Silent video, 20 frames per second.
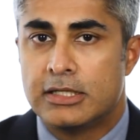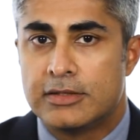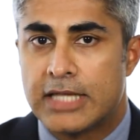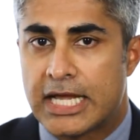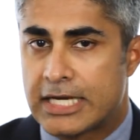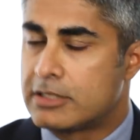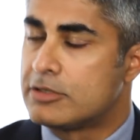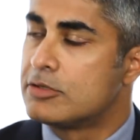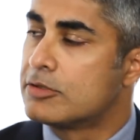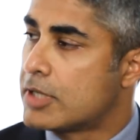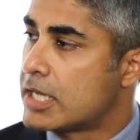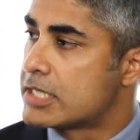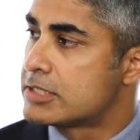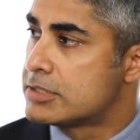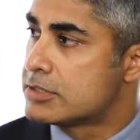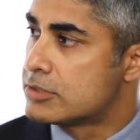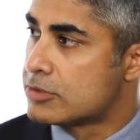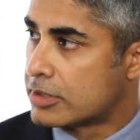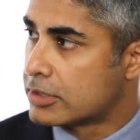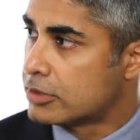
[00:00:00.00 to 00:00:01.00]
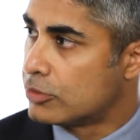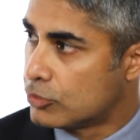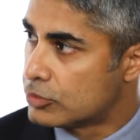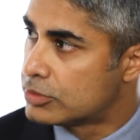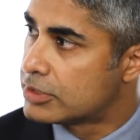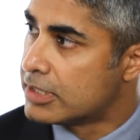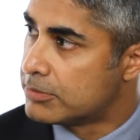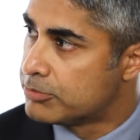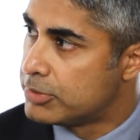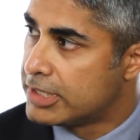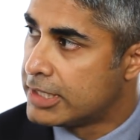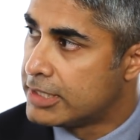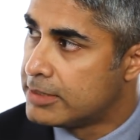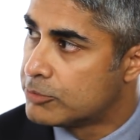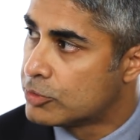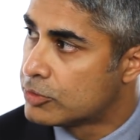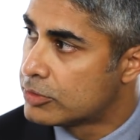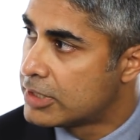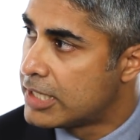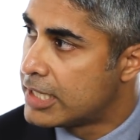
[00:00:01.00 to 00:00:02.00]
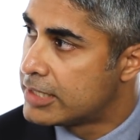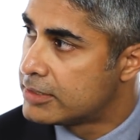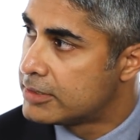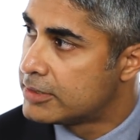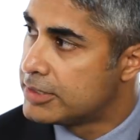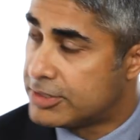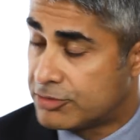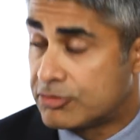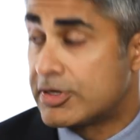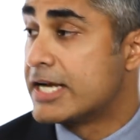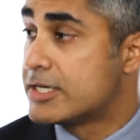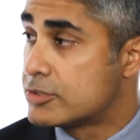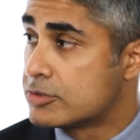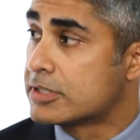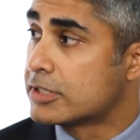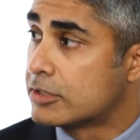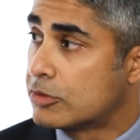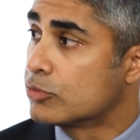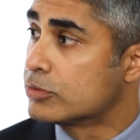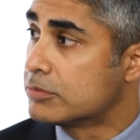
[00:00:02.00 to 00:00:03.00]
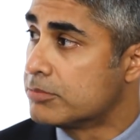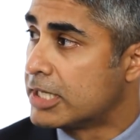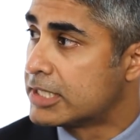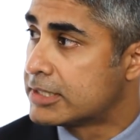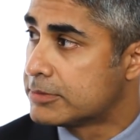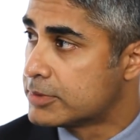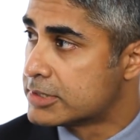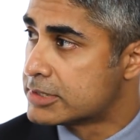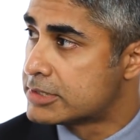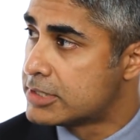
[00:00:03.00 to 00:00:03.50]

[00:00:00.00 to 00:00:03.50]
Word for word: That to us is not a growth company anymore, and it trades on a growth multiple.